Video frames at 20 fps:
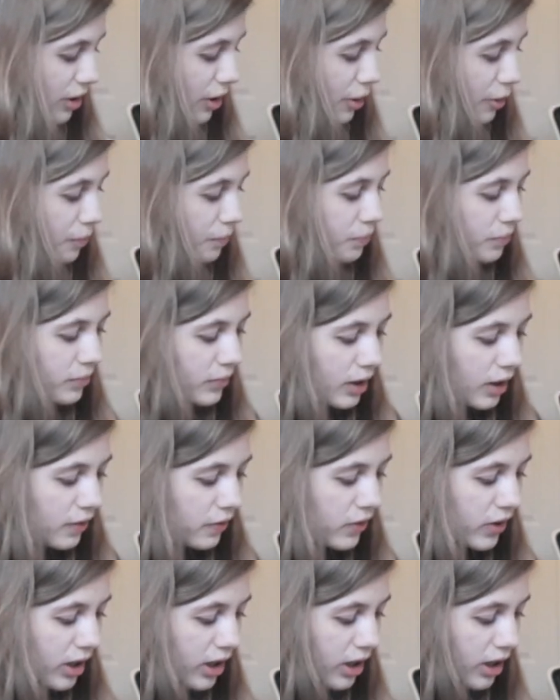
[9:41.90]
yeah, so
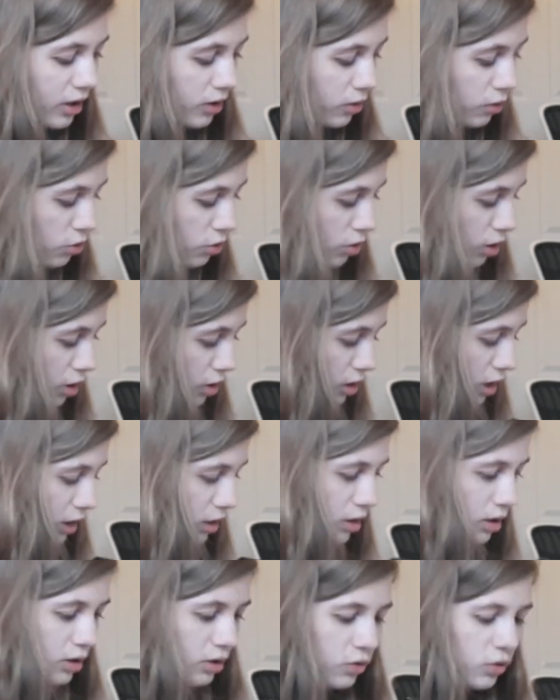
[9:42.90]
then those are all
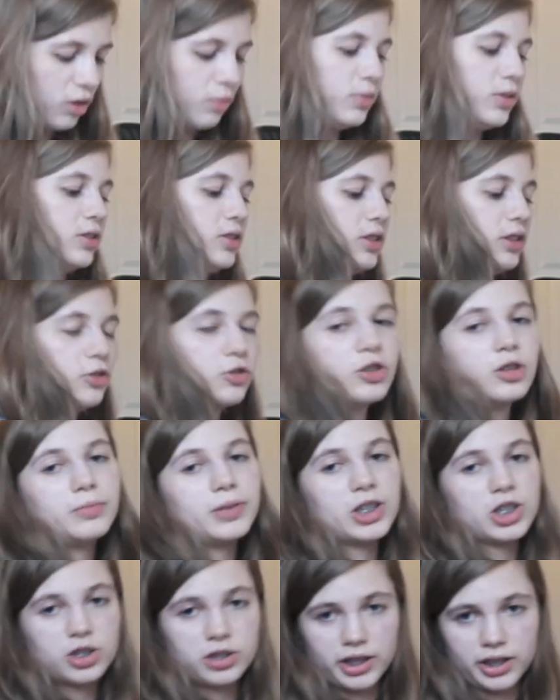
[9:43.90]
like the normal, those are all
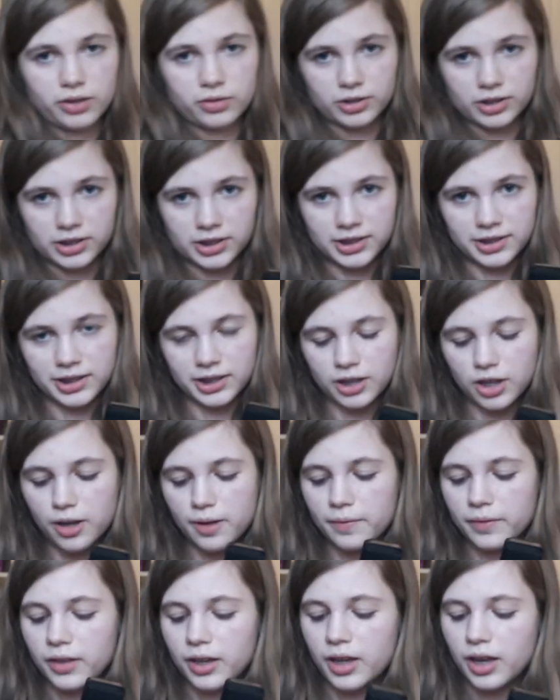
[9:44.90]
my Schleich horses I
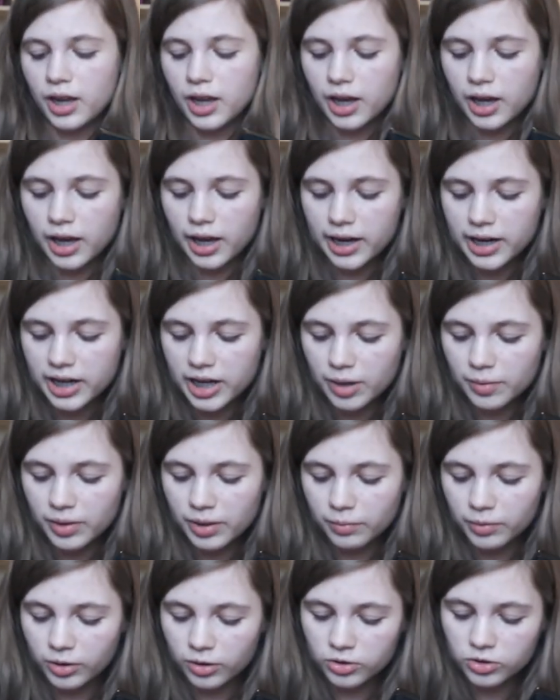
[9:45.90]
got. Um,
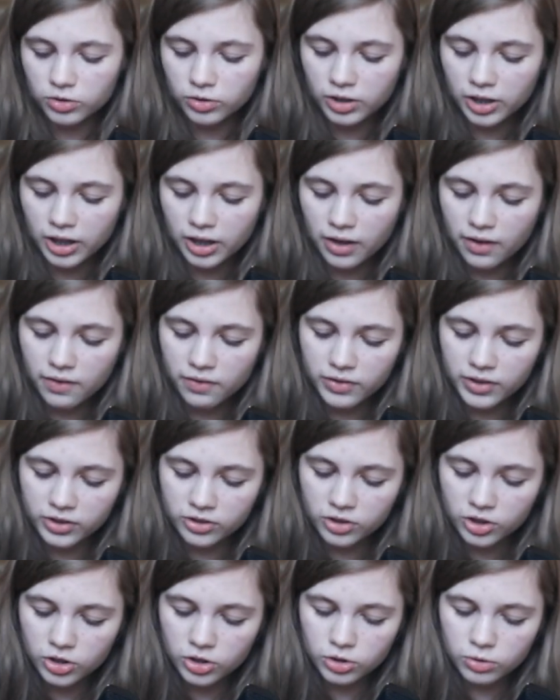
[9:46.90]
then we also got
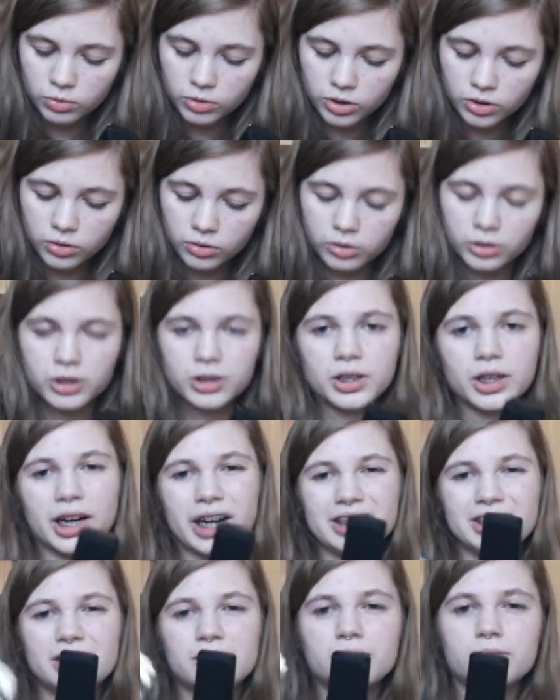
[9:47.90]
this unicorn.
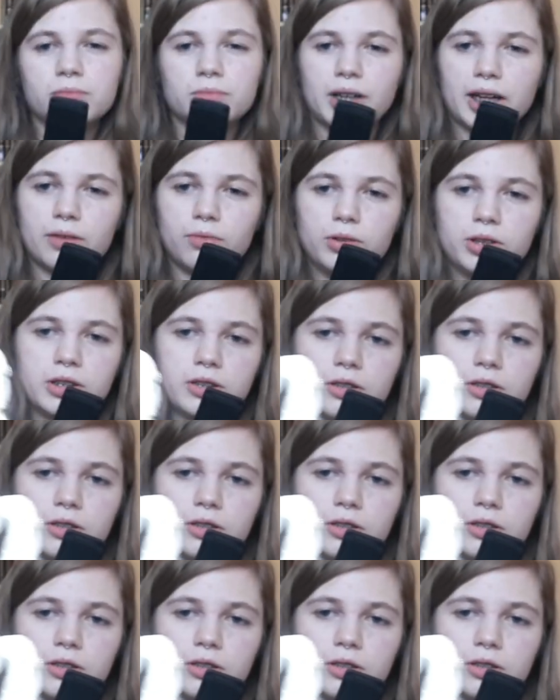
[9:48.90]
I didn't, I really